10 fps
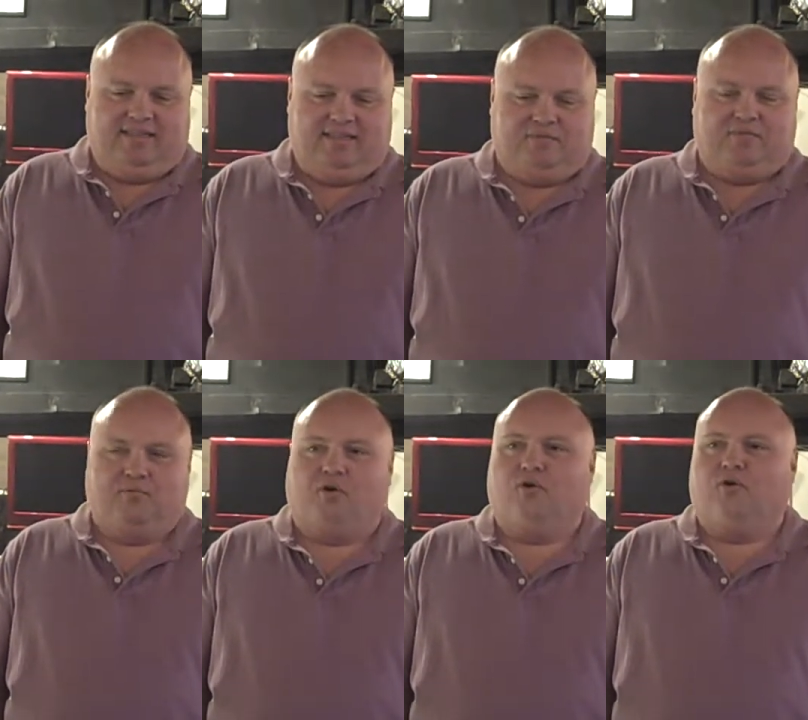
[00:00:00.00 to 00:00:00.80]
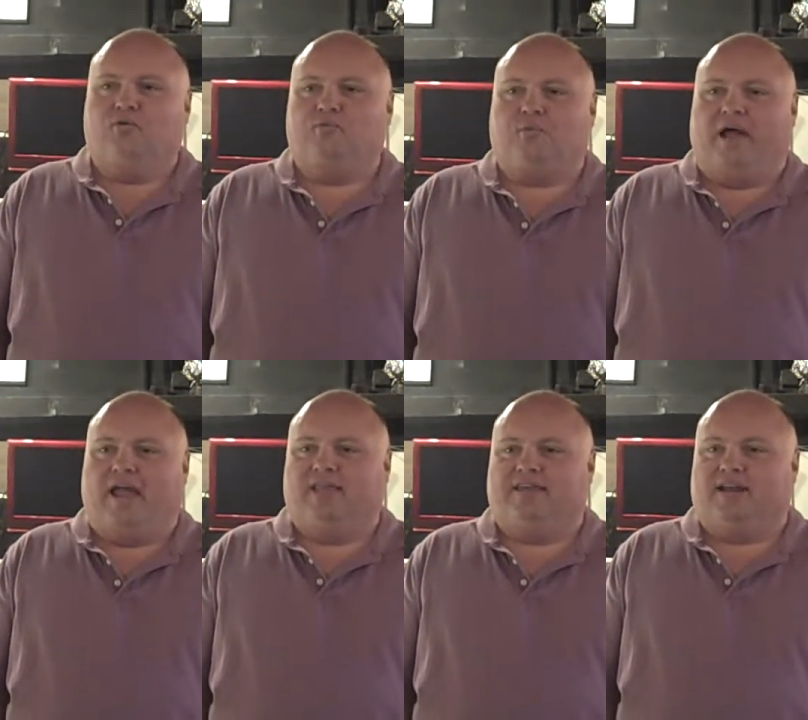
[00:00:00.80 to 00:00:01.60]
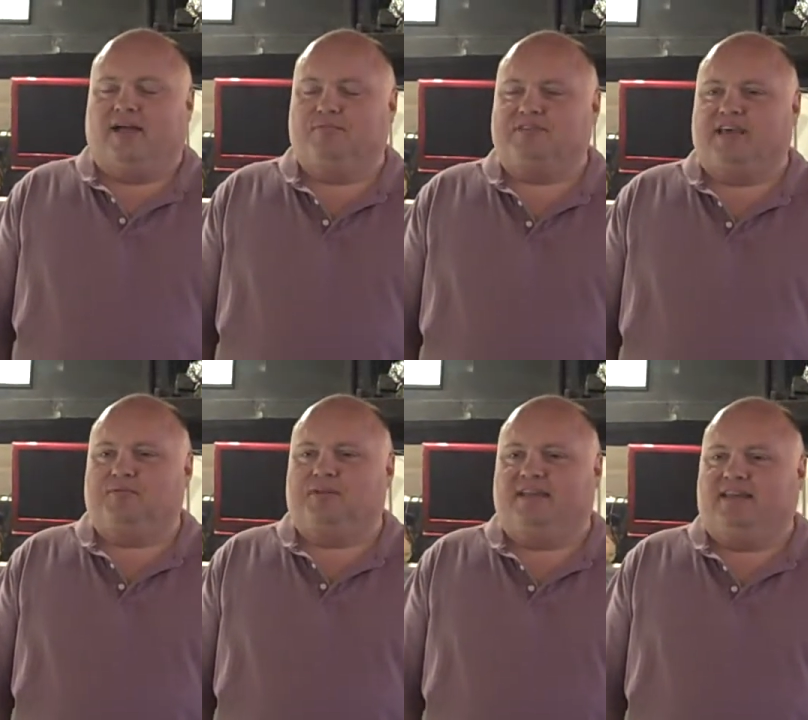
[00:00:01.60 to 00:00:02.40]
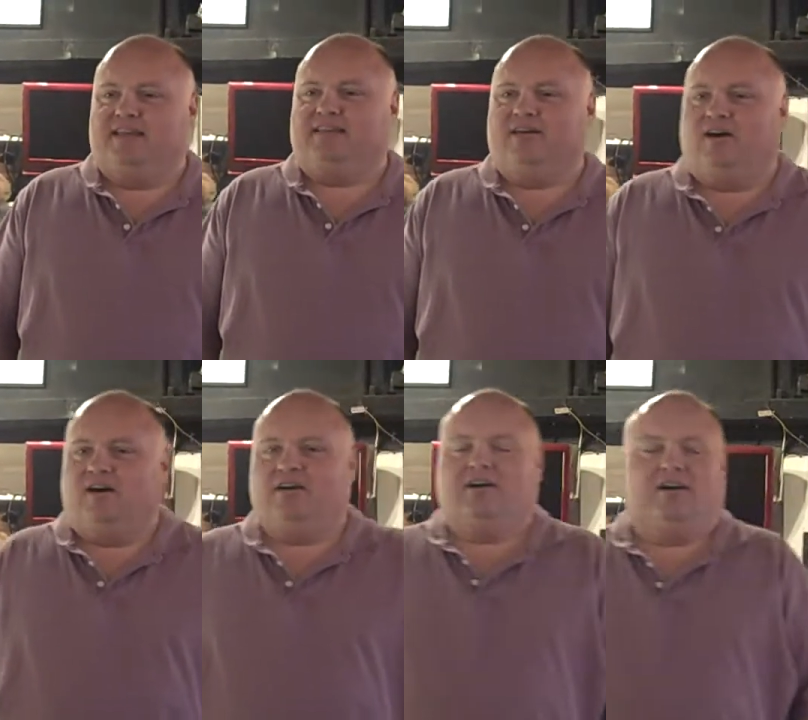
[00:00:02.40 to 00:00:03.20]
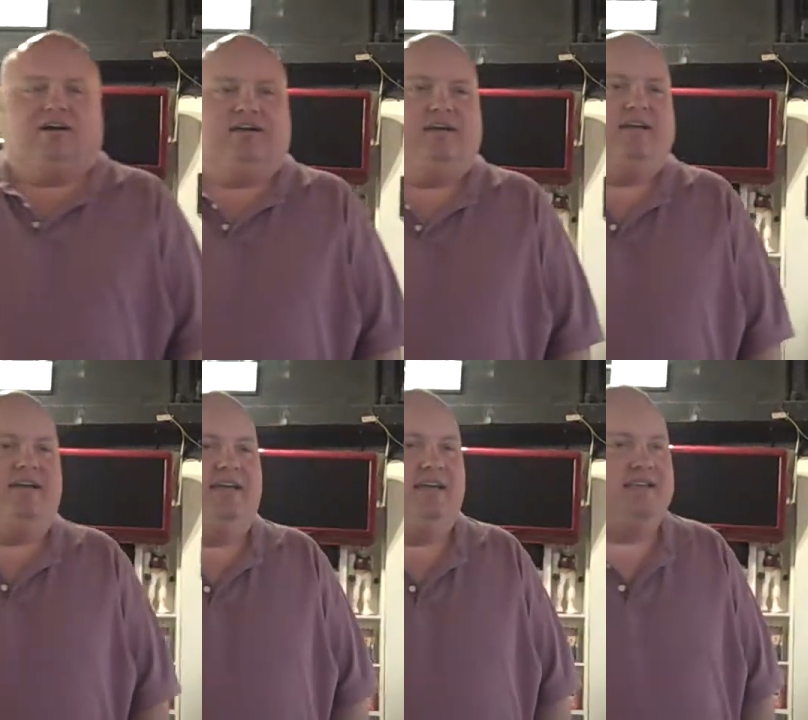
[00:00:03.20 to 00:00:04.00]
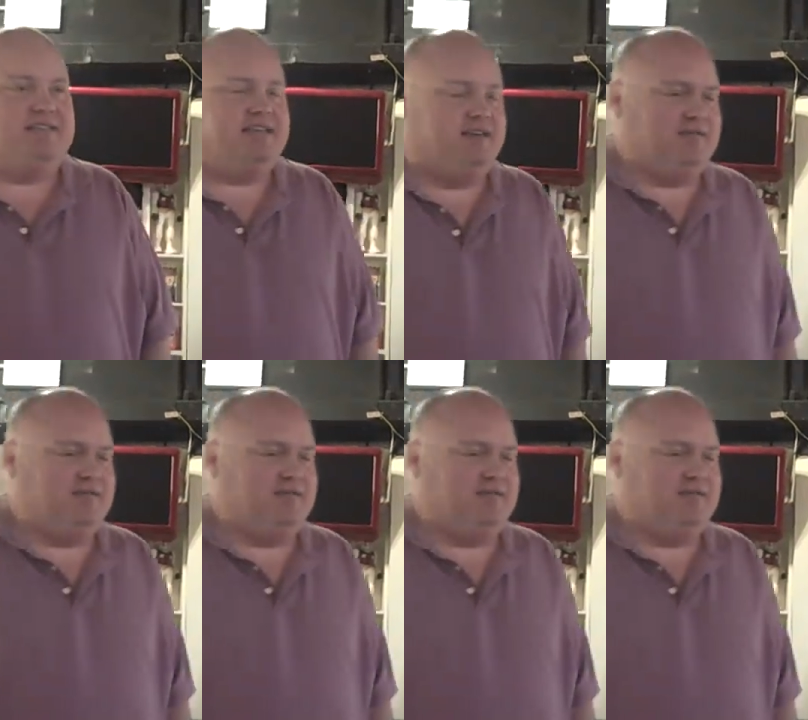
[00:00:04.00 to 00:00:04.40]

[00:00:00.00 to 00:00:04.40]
the whole way that I was able to get to Hong Kong is that